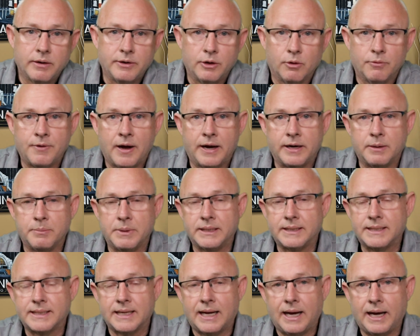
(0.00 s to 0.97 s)
You'll find them
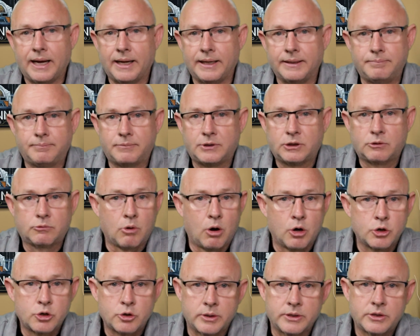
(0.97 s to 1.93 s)
inside
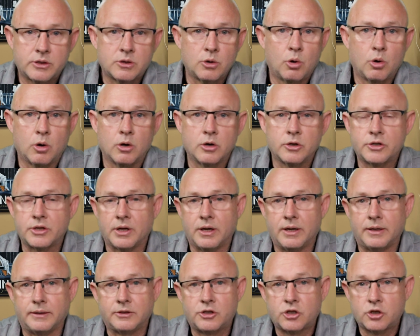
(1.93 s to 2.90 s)
grocery stores,
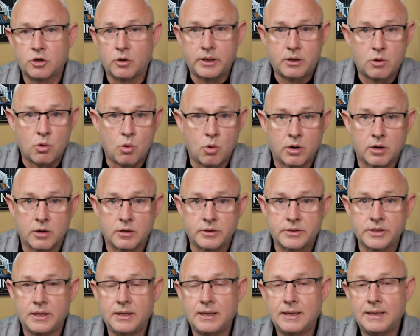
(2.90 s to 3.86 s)
on street corners,